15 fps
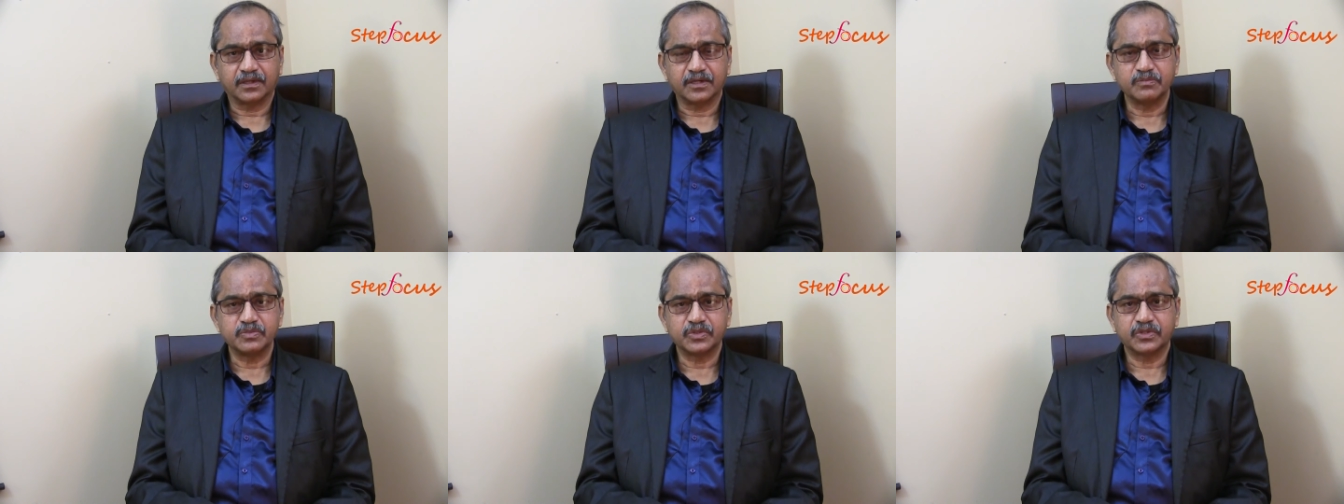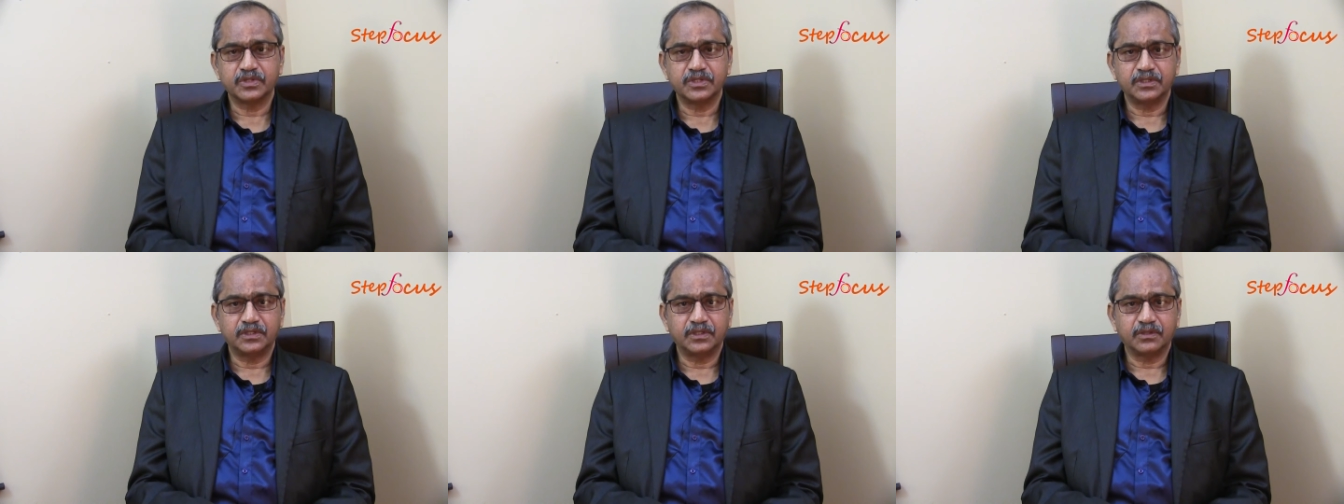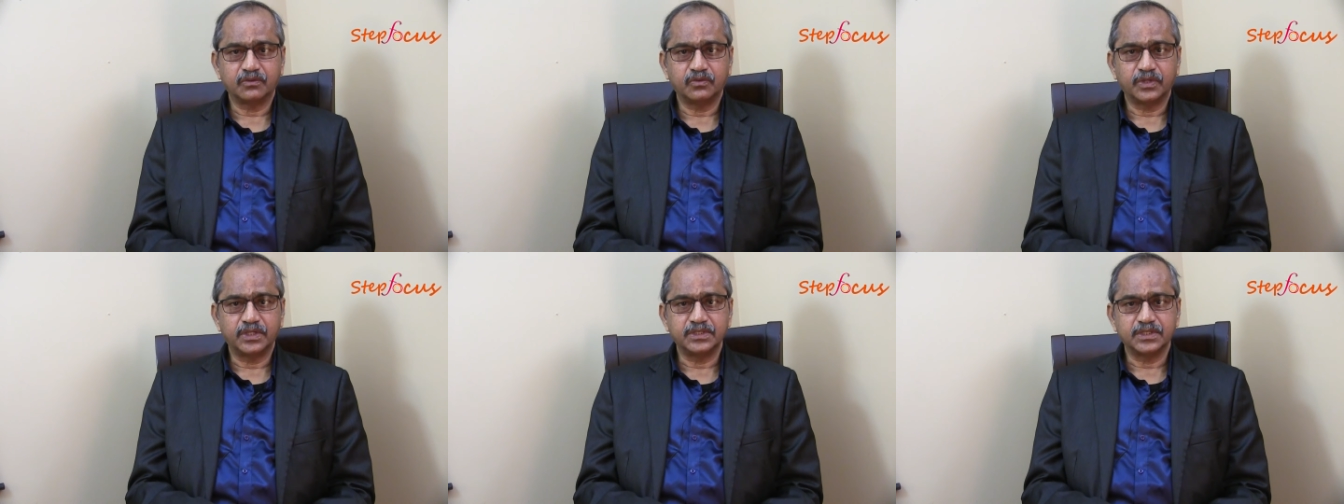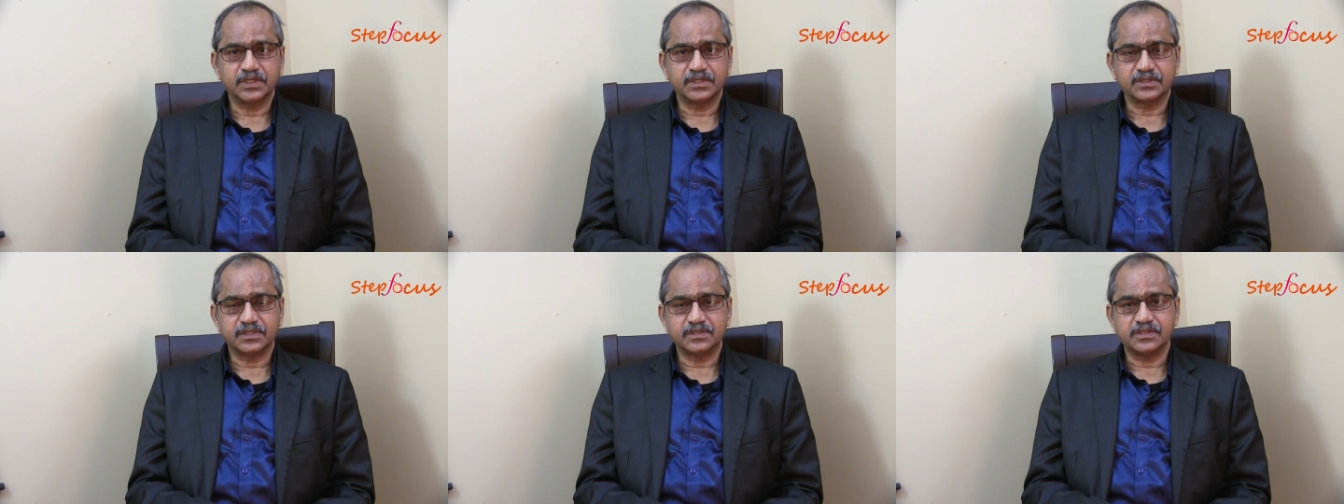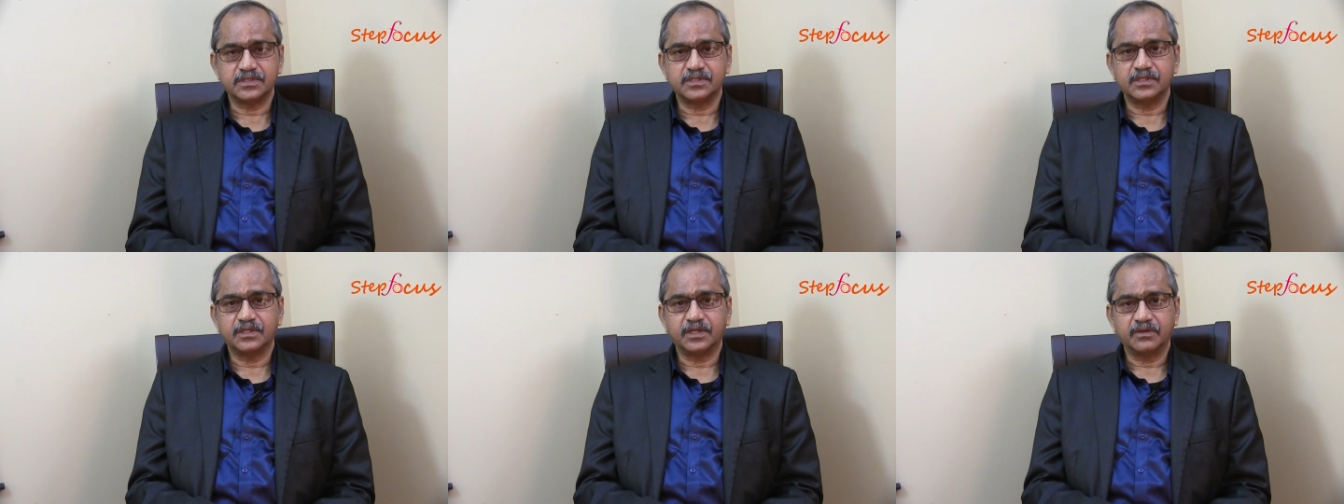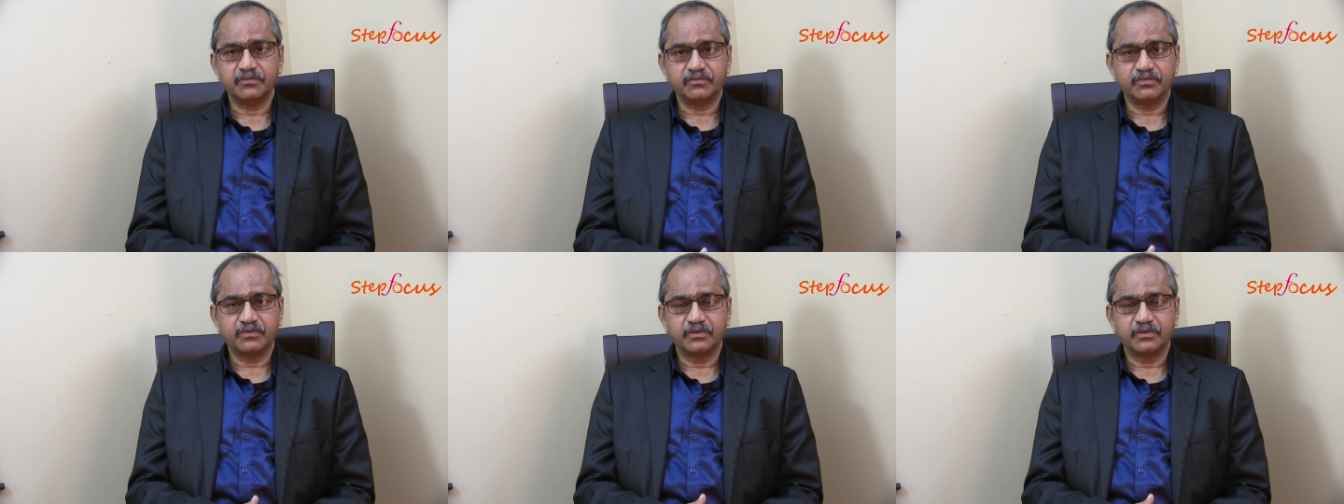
a, computer engineer who enjoys a city life.